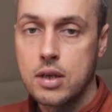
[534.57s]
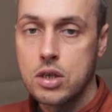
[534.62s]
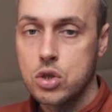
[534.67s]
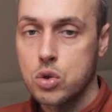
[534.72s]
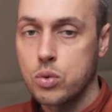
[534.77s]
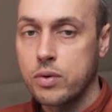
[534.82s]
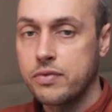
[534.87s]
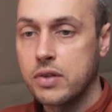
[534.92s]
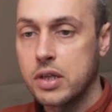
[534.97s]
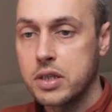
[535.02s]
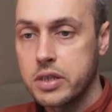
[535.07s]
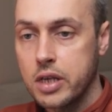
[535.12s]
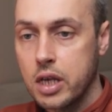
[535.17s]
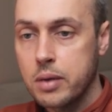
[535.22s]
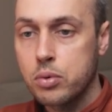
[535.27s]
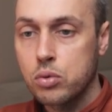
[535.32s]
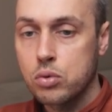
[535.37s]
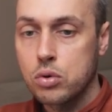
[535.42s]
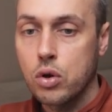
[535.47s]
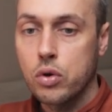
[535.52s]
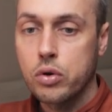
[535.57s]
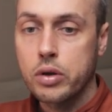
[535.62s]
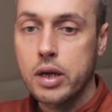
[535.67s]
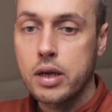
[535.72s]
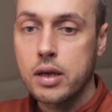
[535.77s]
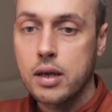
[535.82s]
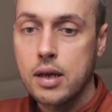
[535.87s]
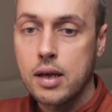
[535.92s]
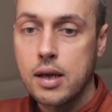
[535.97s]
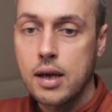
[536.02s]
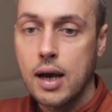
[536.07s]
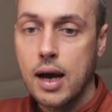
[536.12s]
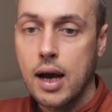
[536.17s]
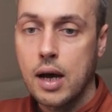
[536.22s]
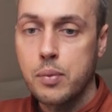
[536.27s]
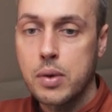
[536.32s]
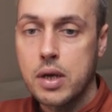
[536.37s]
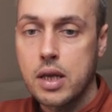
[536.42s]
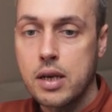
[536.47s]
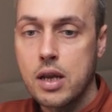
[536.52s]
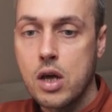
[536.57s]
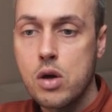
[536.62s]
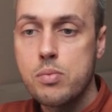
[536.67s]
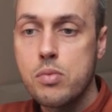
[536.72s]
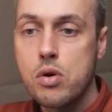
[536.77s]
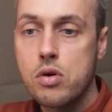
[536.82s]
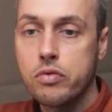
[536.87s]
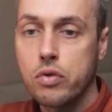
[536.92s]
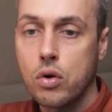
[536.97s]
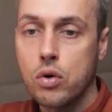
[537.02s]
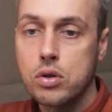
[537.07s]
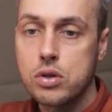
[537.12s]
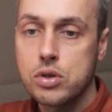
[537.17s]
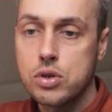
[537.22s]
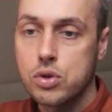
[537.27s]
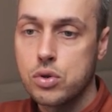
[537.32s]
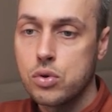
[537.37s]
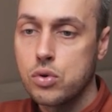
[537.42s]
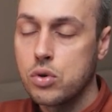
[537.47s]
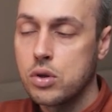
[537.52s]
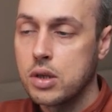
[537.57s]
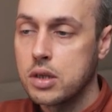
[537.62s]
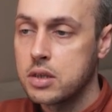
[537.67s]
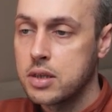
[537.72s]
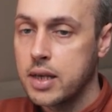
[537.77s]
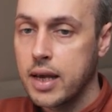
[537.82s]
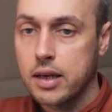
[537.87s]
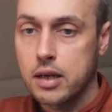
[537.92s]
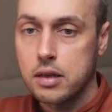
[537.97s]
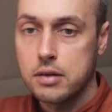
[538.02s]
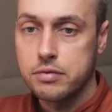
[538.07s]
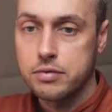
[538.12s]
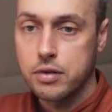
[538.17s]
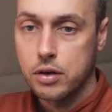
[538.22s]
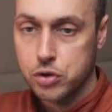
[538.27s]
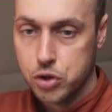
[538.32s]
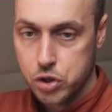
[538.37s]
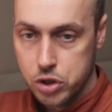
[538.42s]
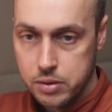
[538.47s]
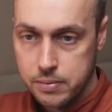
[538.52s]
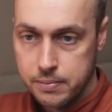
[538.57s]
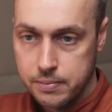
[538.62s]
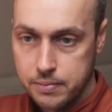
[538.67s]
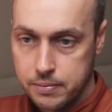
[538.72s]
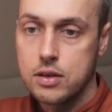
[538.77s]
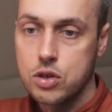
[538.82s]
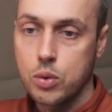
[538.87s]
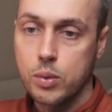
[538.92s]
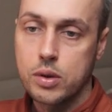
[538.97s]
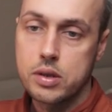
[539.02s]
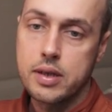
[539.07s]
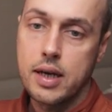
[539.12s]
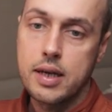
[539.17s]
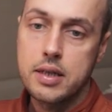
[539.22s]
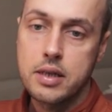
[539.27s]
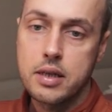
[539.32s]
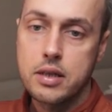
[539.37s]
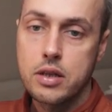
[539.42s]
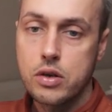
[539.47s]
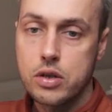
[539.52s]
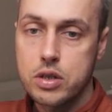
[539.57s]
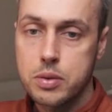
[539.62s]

So we've disabled logging and we can now move on to the second function. So we're testing the